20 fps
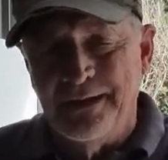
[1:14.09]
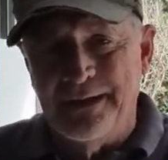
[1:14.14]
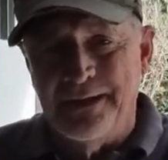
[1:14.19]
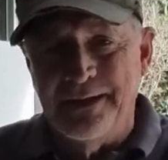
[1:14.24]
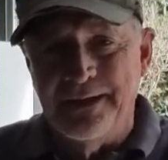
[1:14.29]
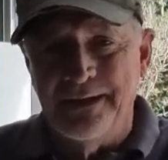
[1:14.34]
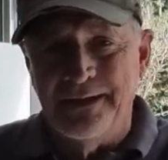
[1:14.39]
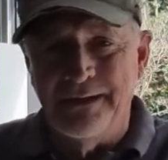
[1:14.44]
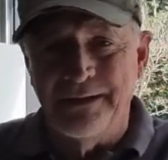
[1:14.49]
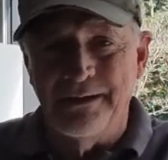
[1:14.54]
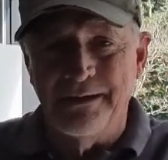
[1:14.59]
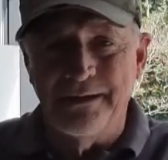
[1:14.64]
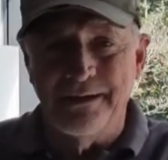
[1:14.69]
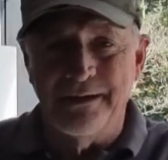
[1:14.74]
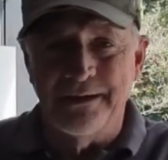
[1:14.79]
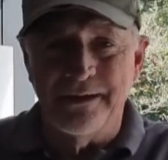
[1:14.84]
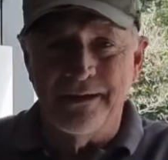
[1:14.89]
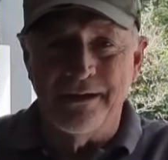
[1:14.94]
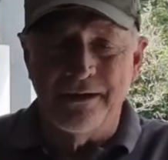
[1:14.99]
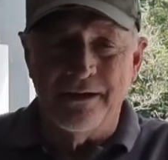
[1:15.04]
I
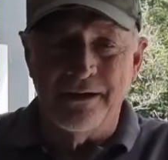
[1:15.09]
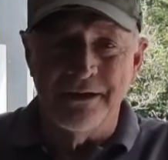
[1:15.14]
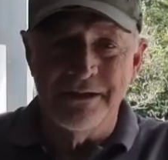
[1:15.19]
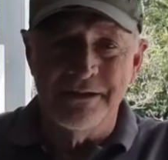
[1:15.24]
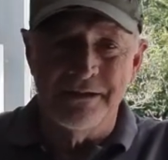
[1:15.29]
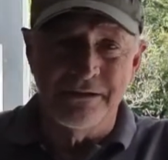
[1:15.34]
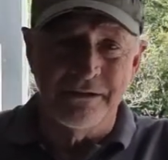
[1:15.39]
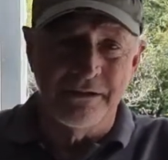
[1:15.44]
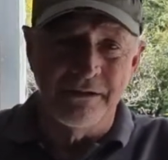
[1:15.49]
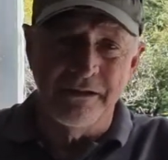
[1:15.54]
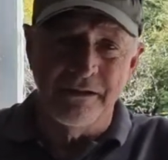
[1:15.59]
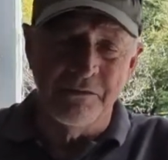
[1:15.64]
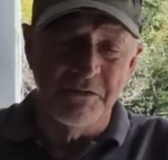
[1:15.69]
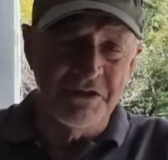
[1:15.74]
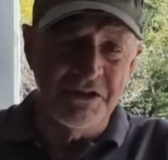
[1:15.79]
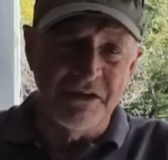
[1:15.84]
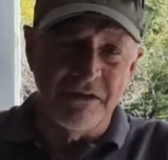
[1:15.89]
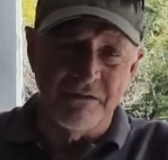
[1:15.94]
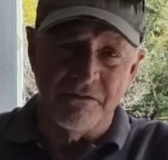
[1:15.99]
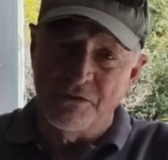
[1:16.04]
saw it; it
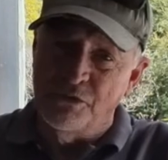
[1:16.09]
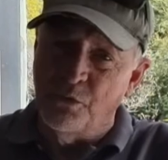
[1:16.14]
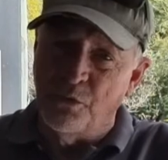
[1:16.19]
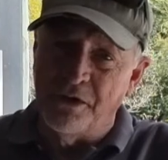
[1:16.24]
was at